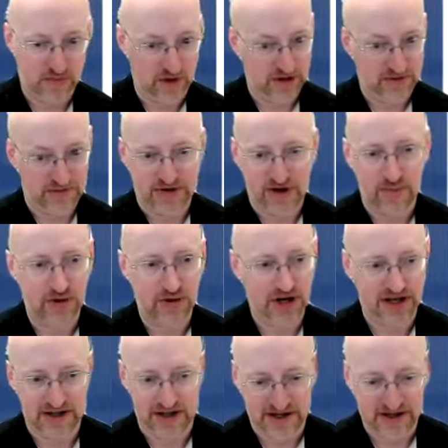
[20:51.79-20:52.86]
Well, if they're
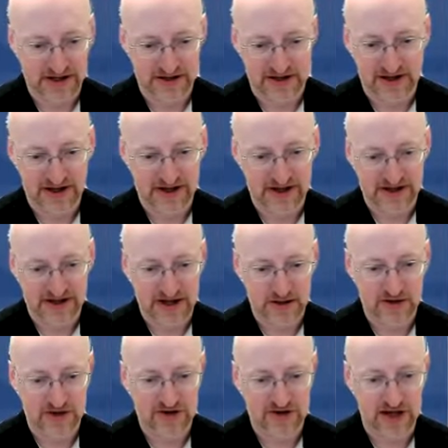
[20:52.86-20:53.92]
putting in an
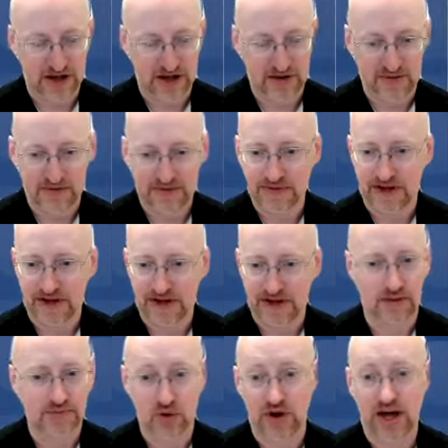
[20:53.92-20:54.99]
image of
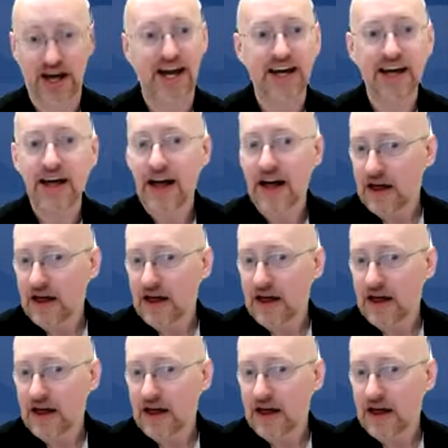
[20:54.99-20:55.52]
Monet,